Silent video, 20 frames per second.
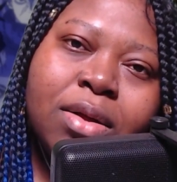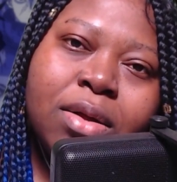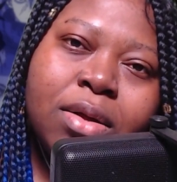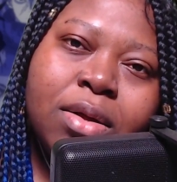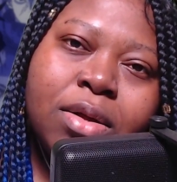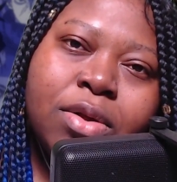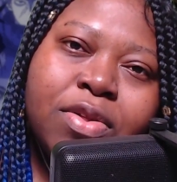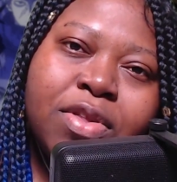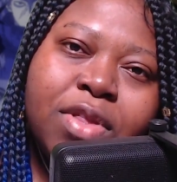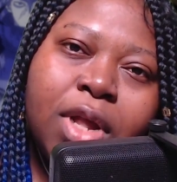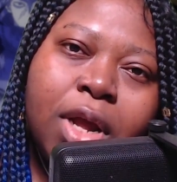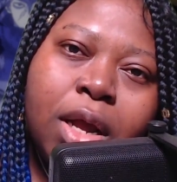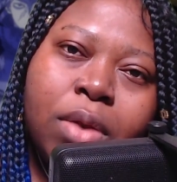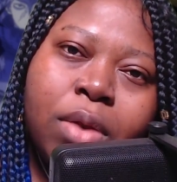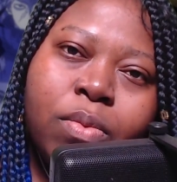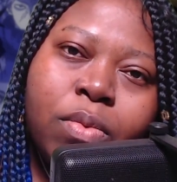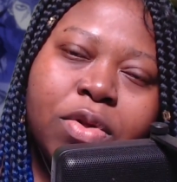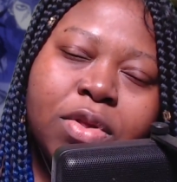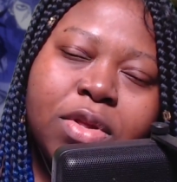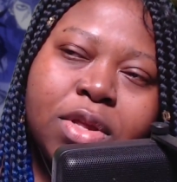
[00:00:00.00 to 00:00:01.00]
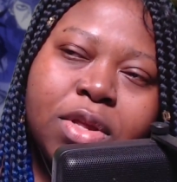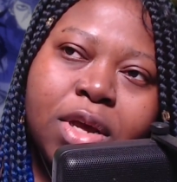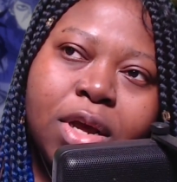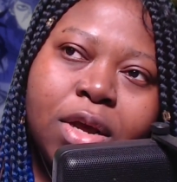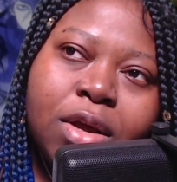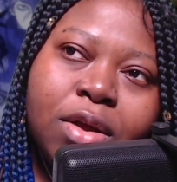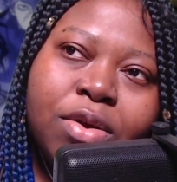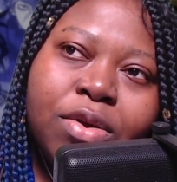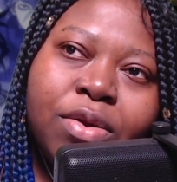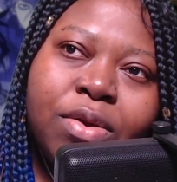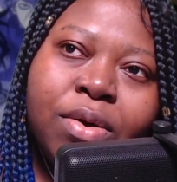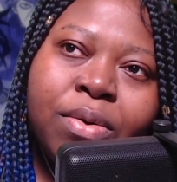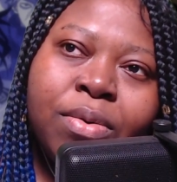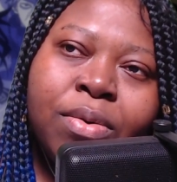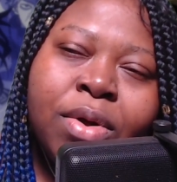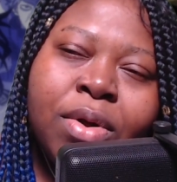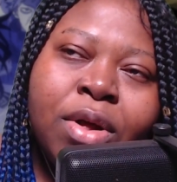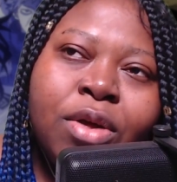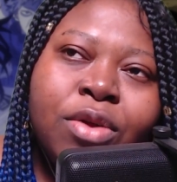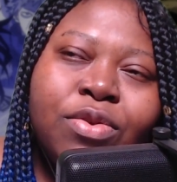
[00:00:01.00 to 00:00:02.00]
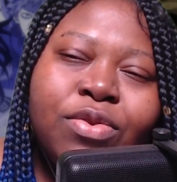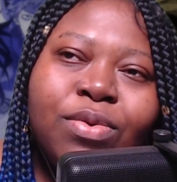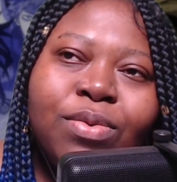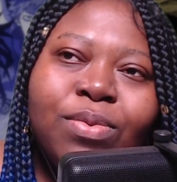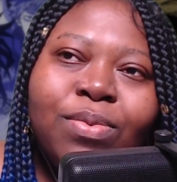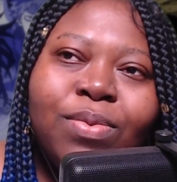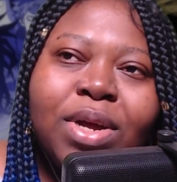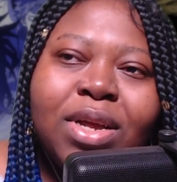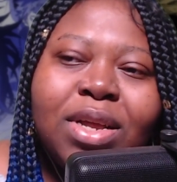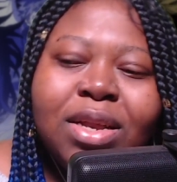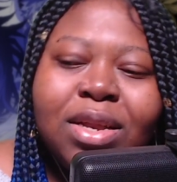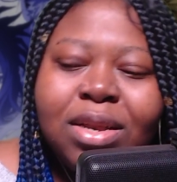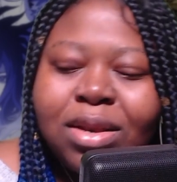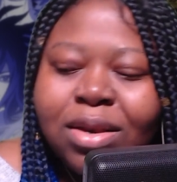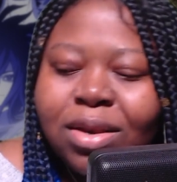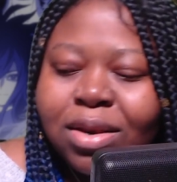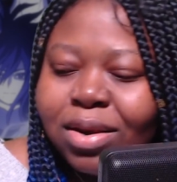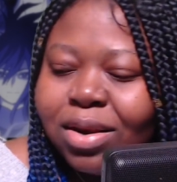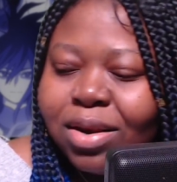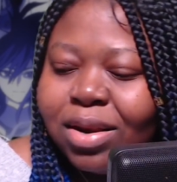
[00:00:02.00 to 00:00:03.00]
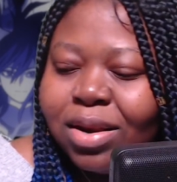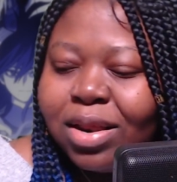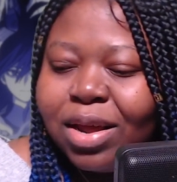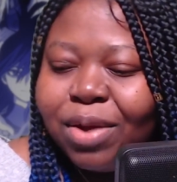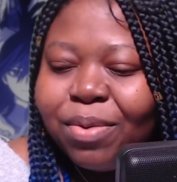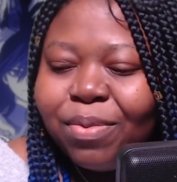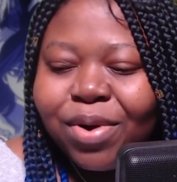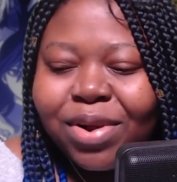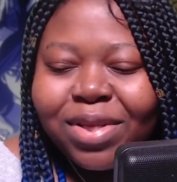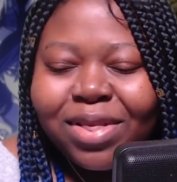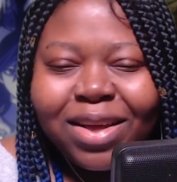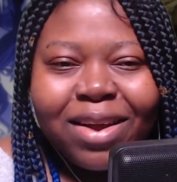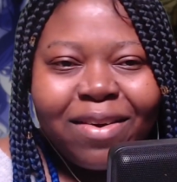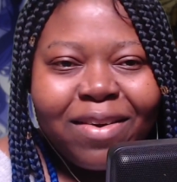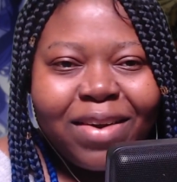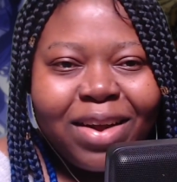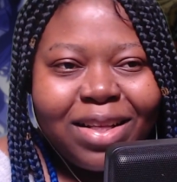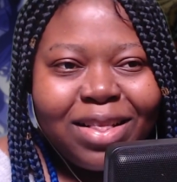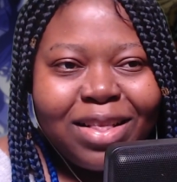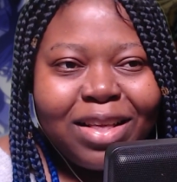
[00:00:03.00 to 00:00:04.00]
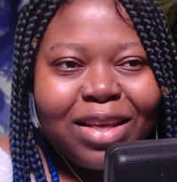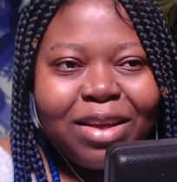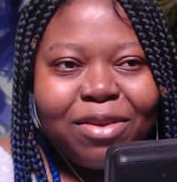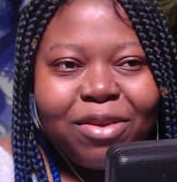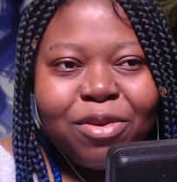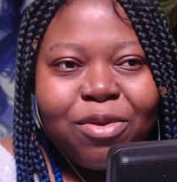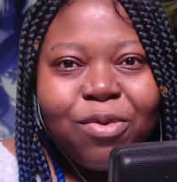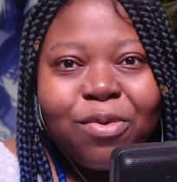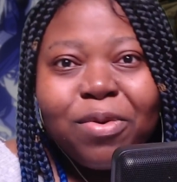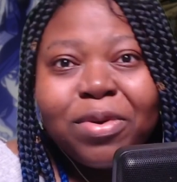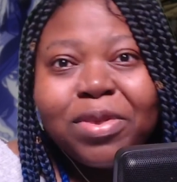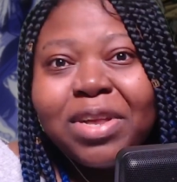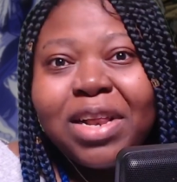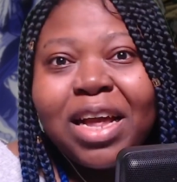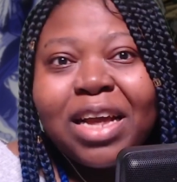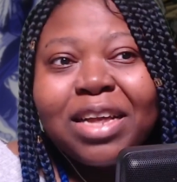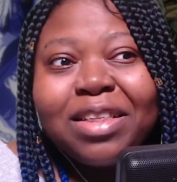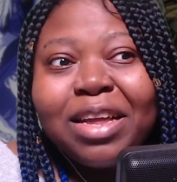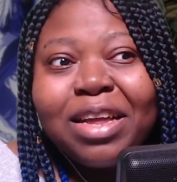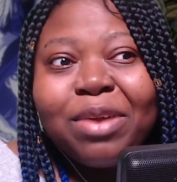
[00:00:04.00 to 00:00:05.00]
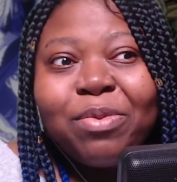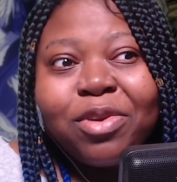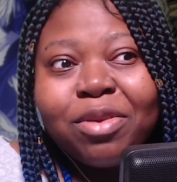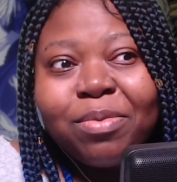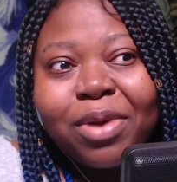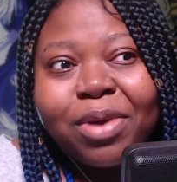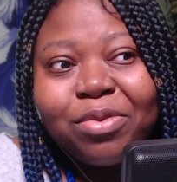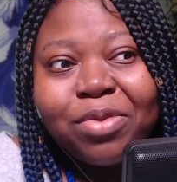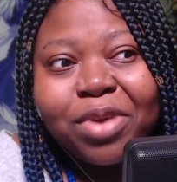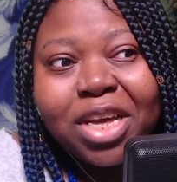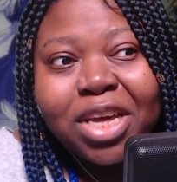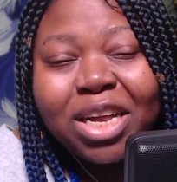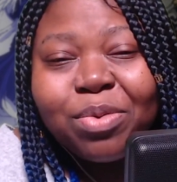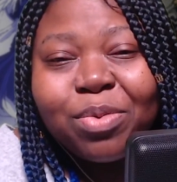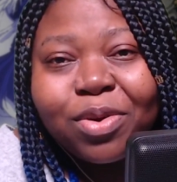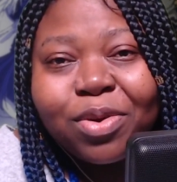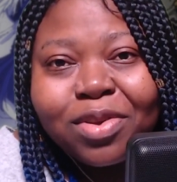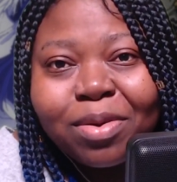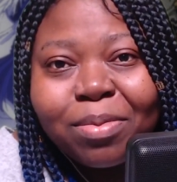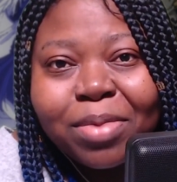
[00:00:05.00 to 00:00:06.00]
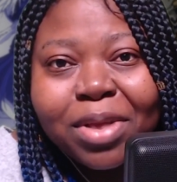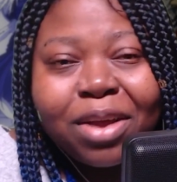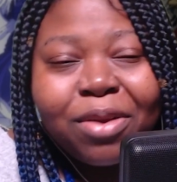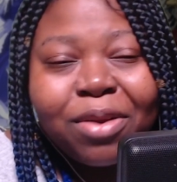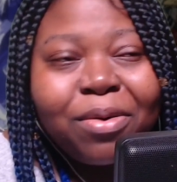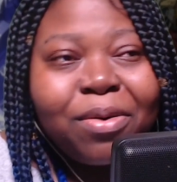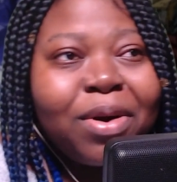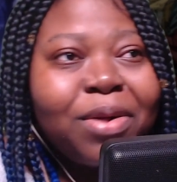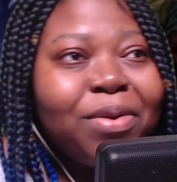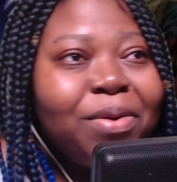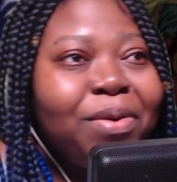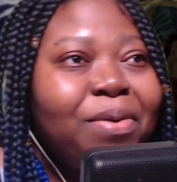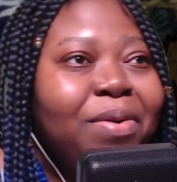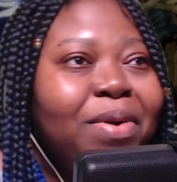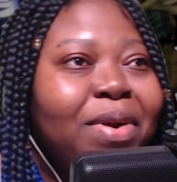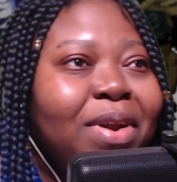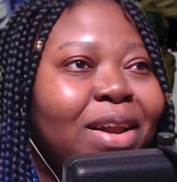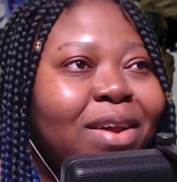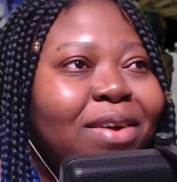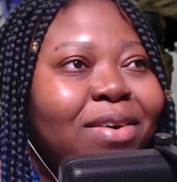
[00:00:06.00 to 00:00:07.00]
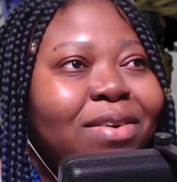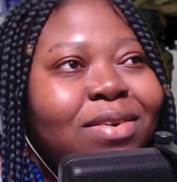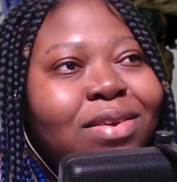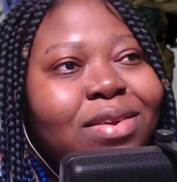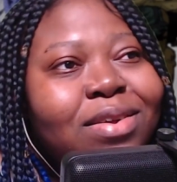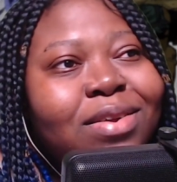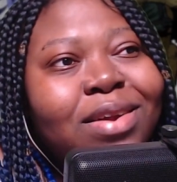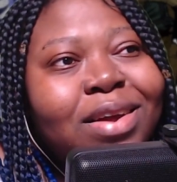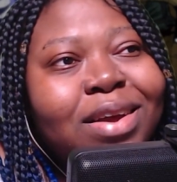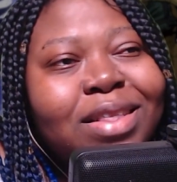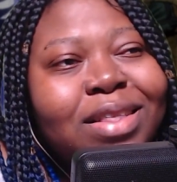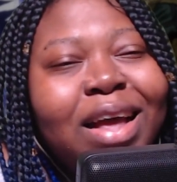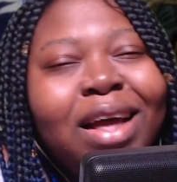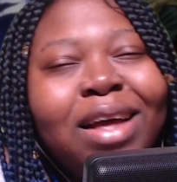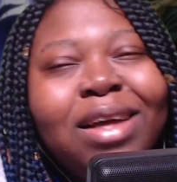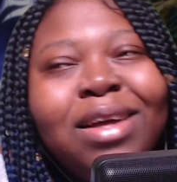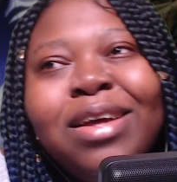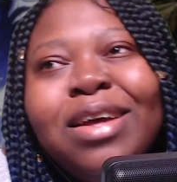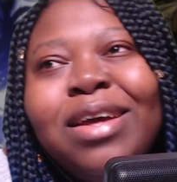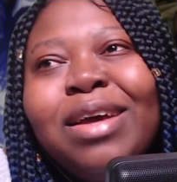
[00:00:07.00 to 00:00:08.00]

Stain was seeing, you know. So when they were there and it looked like Stain was about to kill him or something or other or like that,